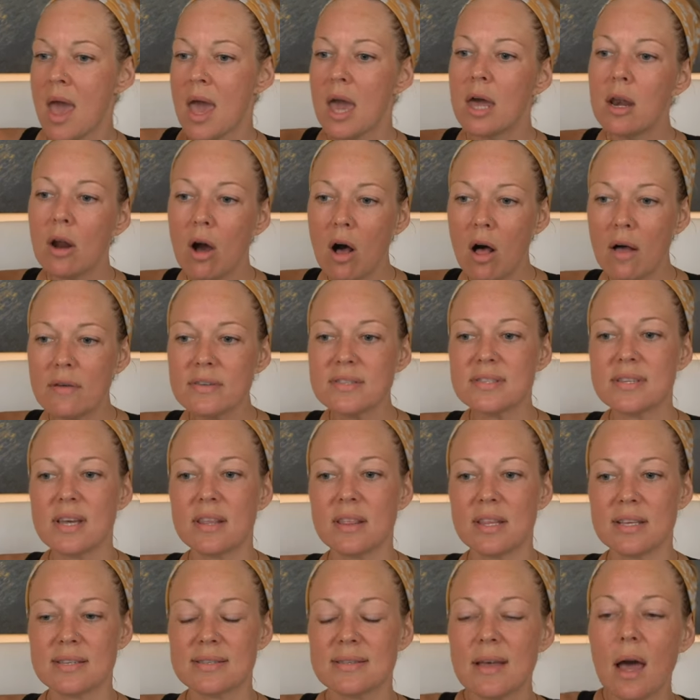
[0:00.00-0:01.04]
And all of a
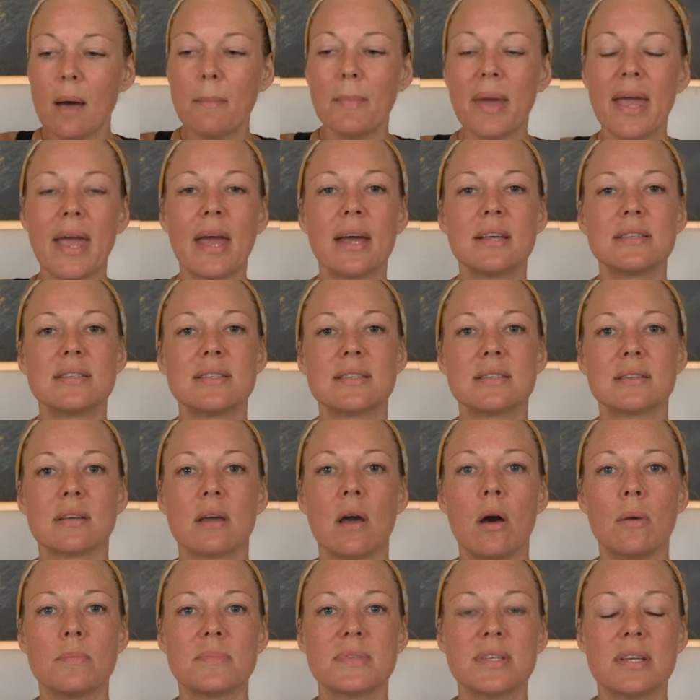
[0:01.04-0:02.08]
sudden this thought in my head
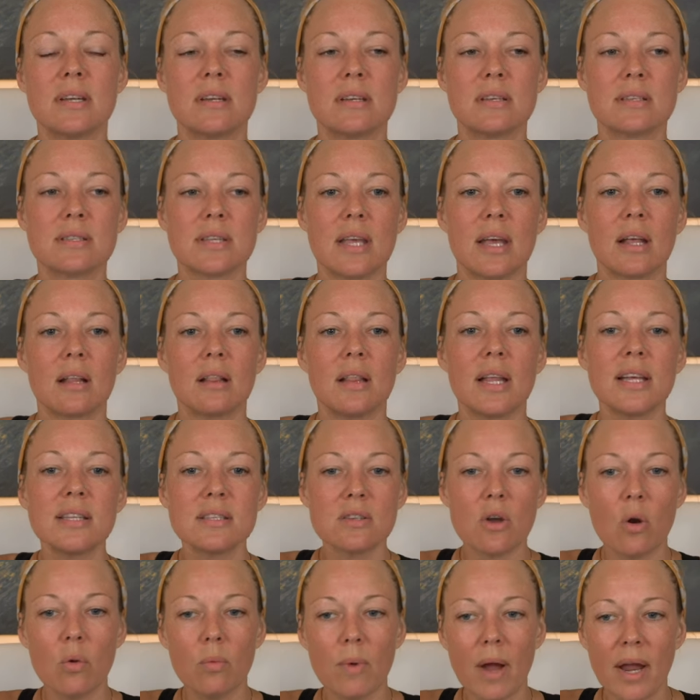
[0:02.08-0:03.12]
comes in and is like, let's
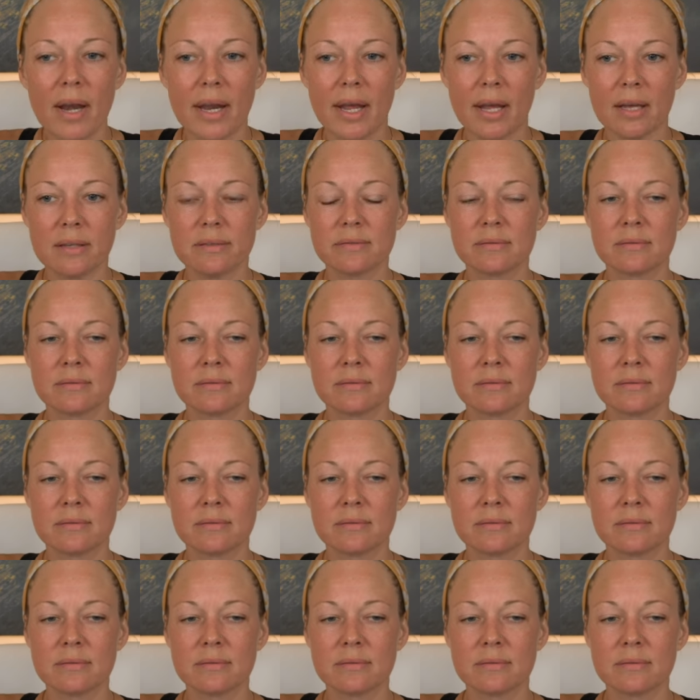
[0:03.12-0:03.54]
go running.